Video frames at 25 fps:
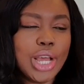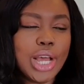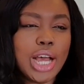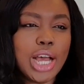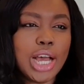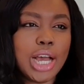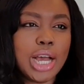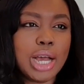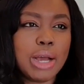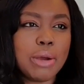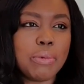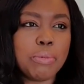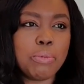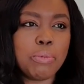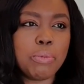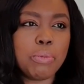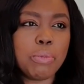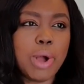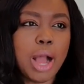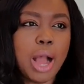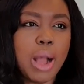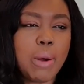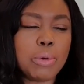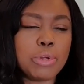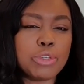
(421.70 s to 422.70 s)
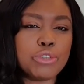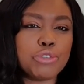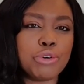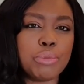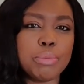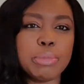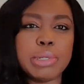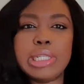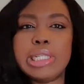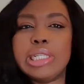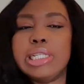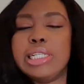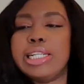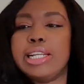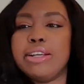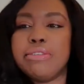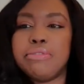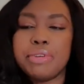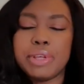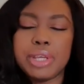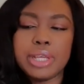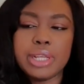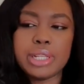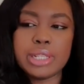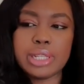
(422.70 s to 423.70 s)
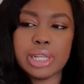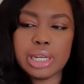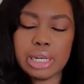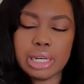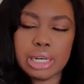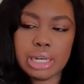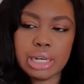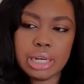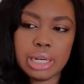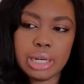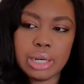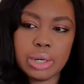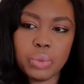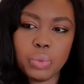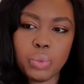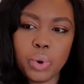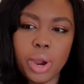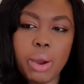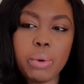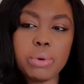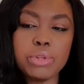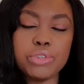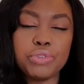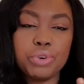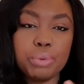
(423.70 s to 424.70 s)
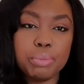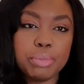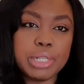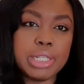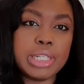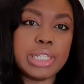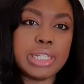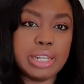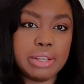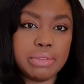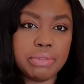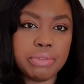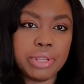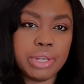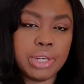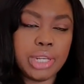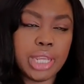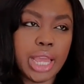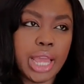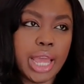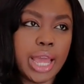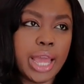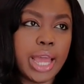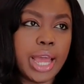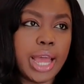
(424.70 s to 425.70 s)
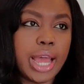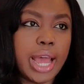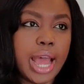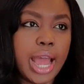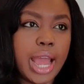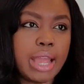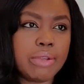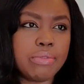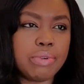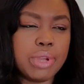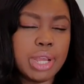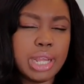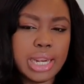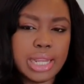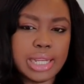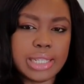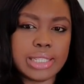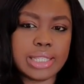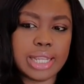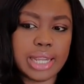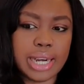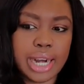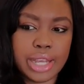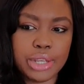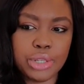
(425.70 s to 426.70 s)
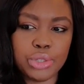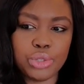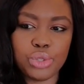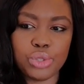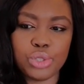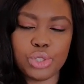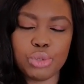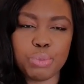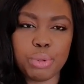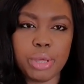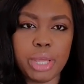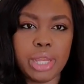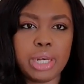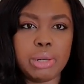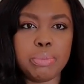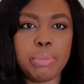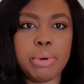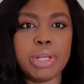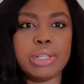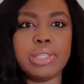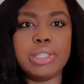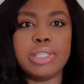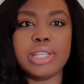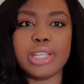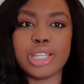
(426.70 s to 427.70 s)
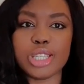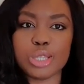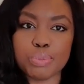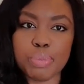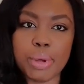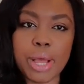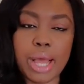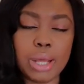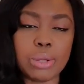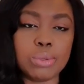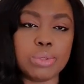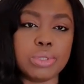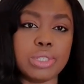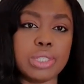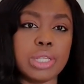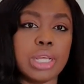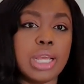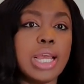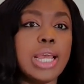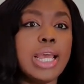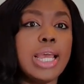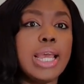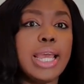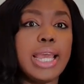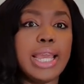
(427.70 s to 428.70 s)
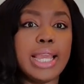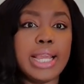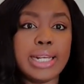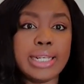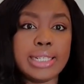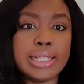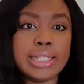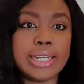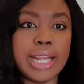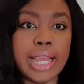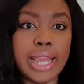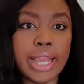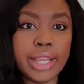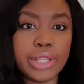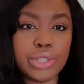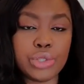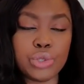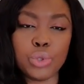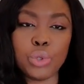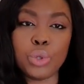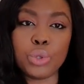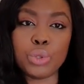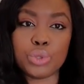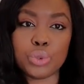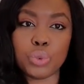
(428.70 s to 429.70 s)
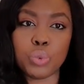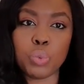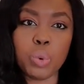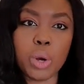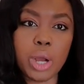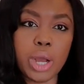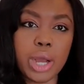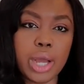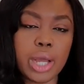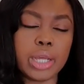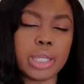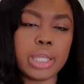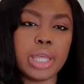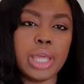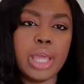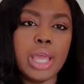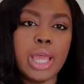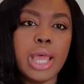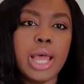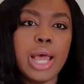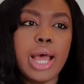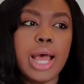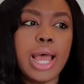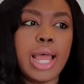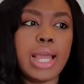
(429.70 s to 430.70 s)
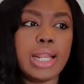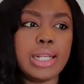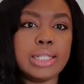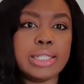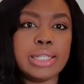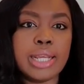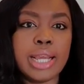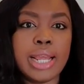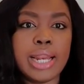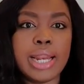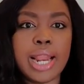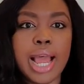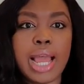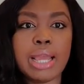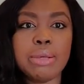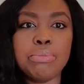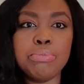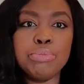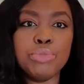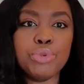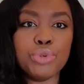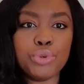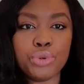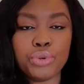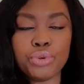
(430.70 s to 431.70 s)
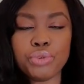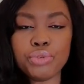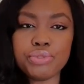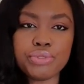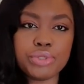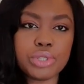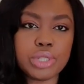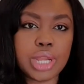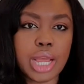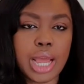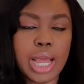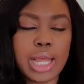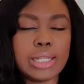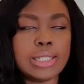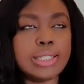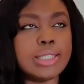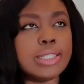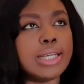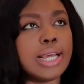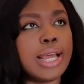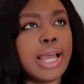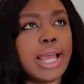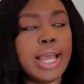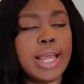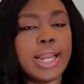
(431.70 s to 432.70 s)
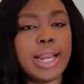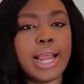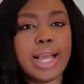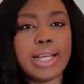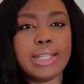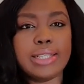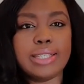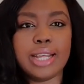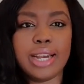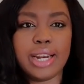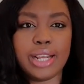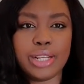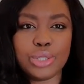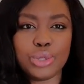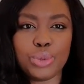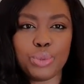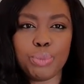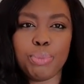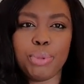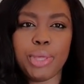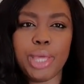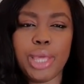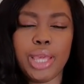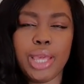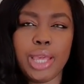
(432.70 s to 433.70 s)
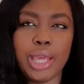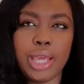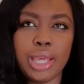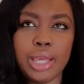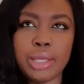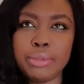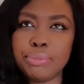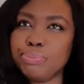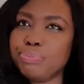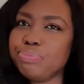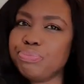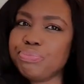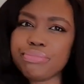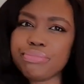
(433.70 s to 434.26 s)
I was formerly living where I was formerly living. Yeah, I realized that I used to spend about £6 a day to go to work, and then I moved, and then I started to pay